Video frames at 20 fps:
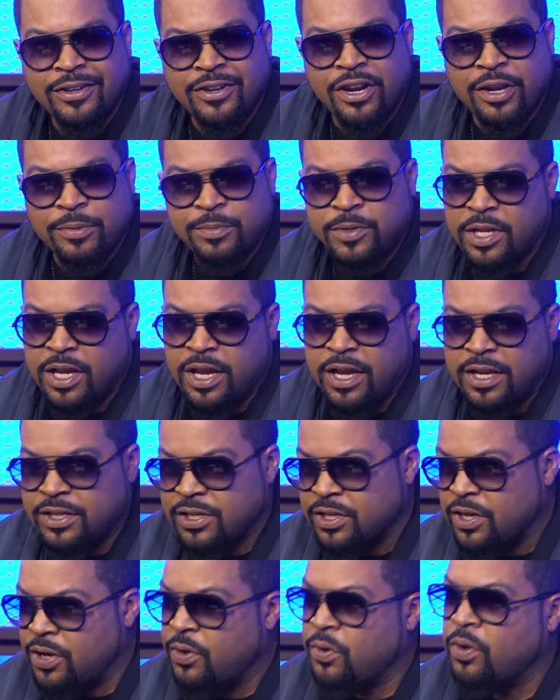you know what I'm saying? Yeah.
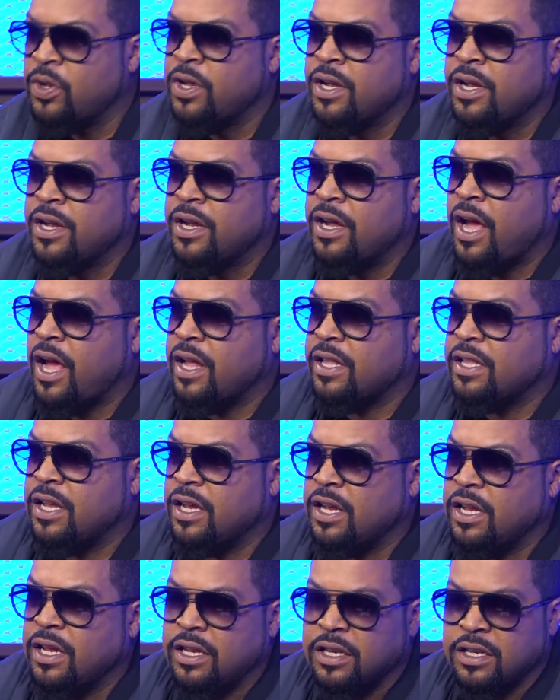So I
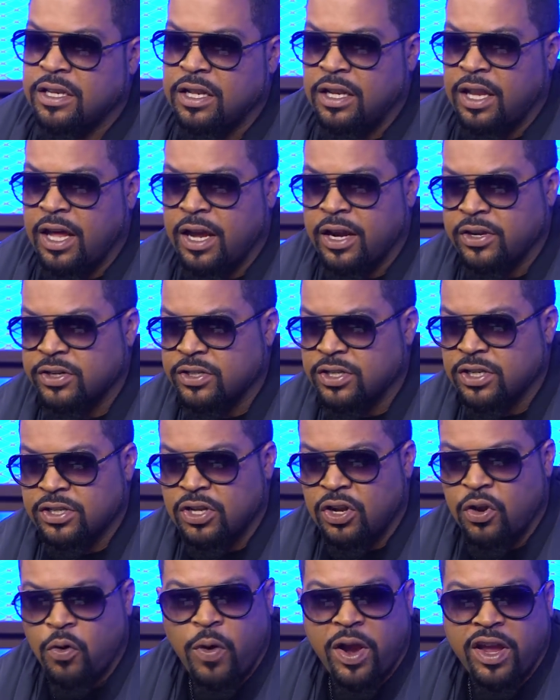think the Lakers is
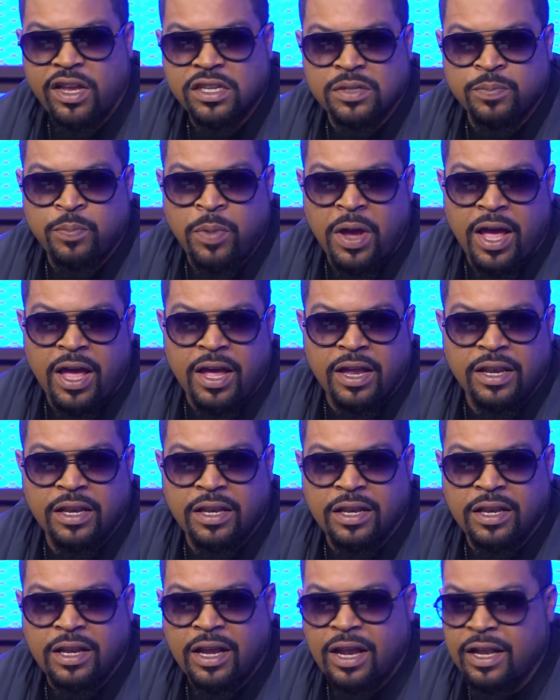a great spot.
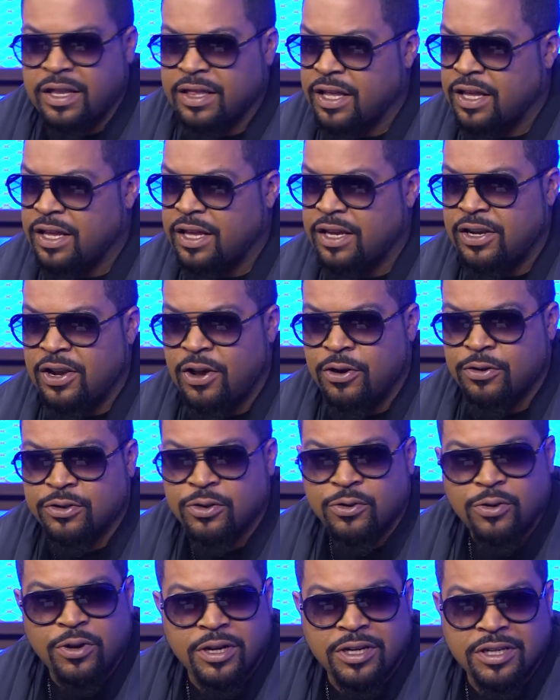I think he knows
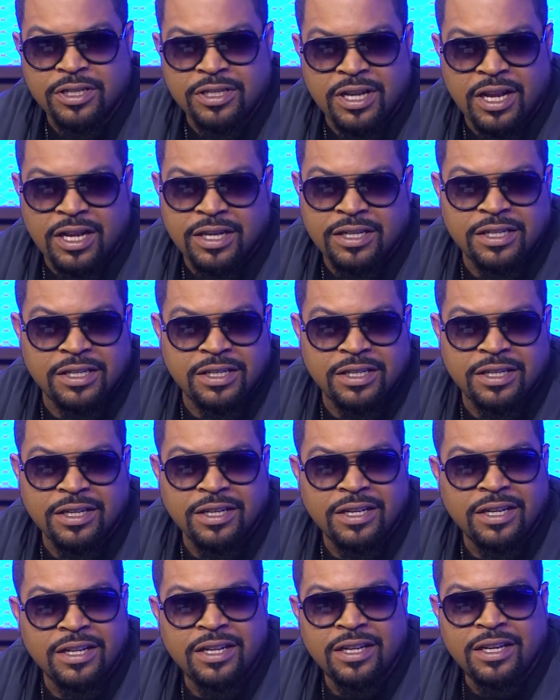the organization.
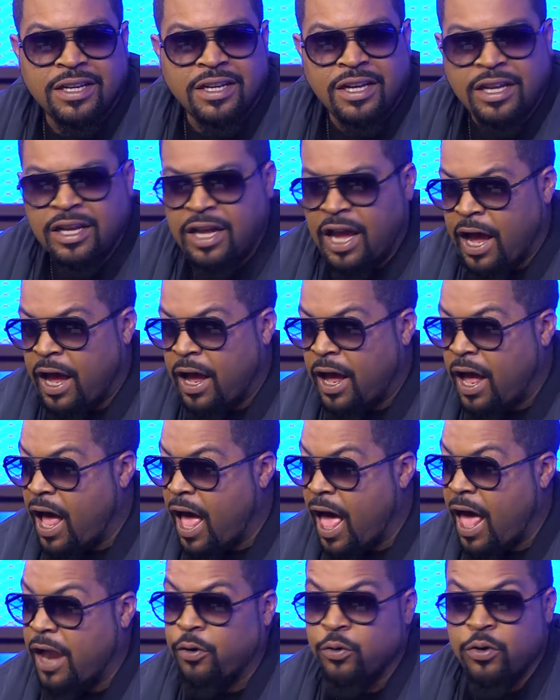
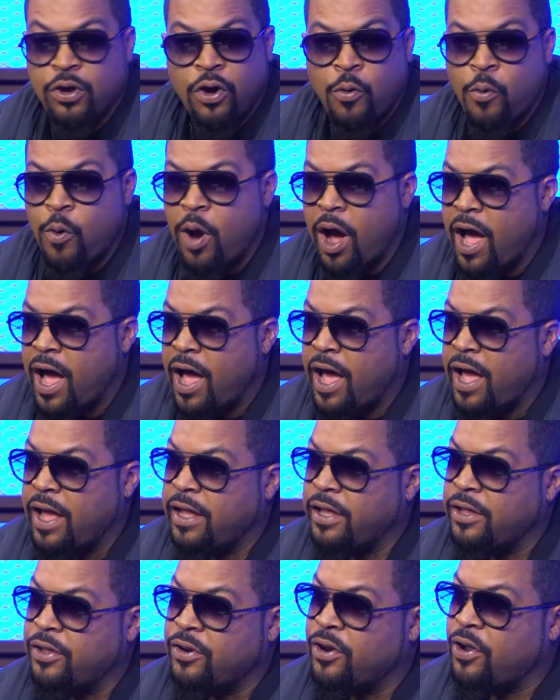I don't know
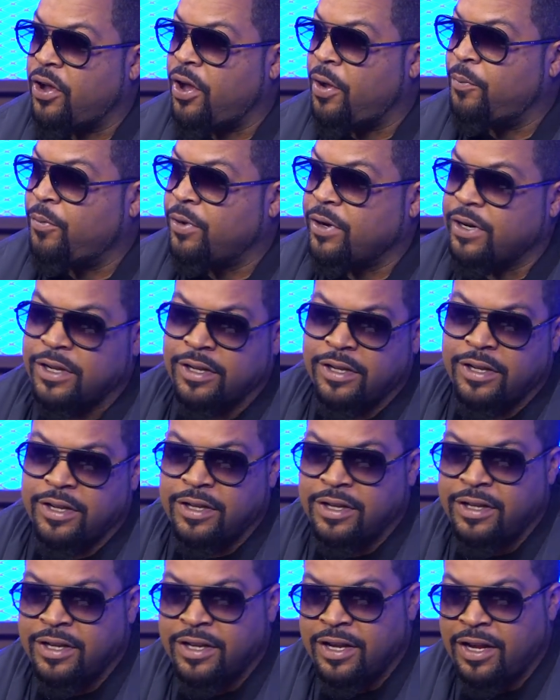why, you know, I'm gonna,
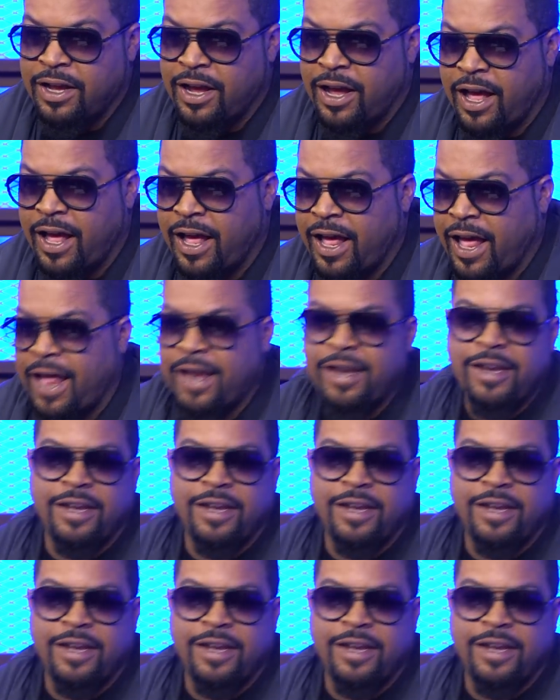I